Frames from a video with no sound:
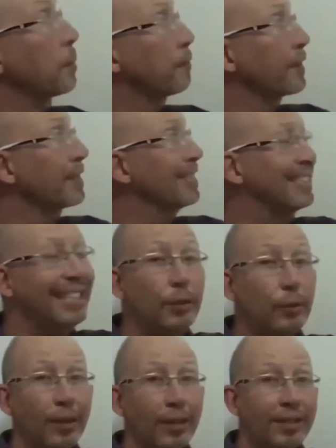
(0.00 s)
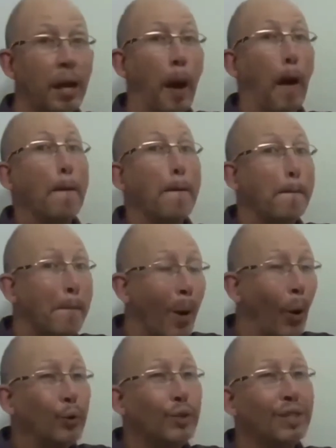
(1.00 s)
continuous,
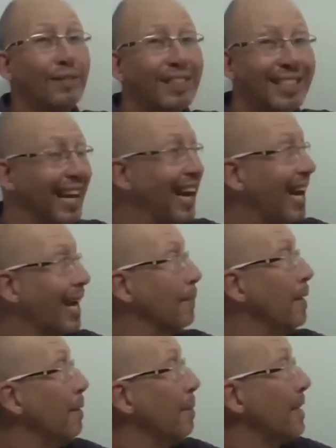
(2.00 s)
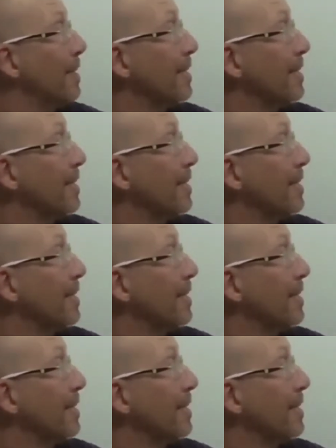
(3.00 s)
most of the time, because it's